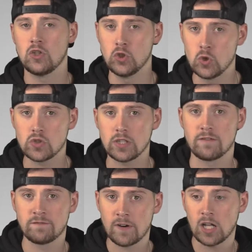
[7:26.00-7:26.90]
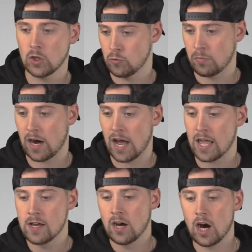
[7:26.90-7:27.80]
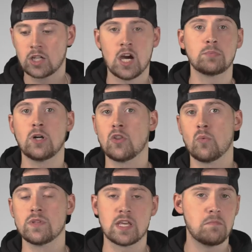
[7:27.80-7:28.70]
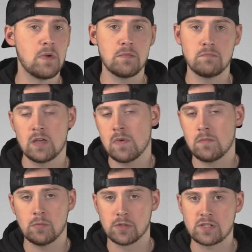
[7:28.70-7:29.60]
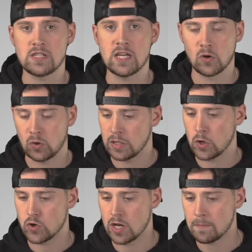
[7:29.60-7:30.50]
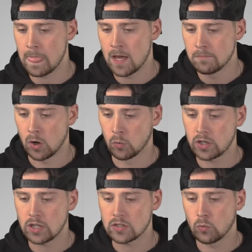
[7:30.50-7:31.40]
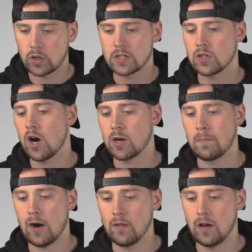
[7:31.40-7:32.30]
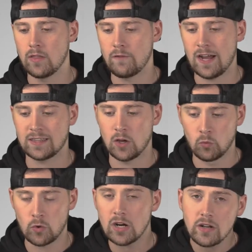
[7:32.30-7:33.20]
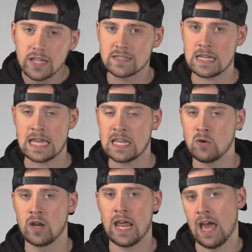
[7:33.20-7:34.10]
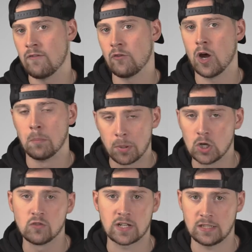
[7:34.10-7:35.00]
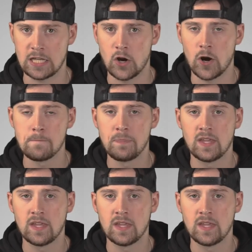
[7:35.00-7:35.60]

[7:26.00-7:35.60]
usually followed by a couple other ones that may they may be able to see in their own leadership. But we're gonna we're gonna talk about uh, the fact that rarely is anyone ever a perfect leader.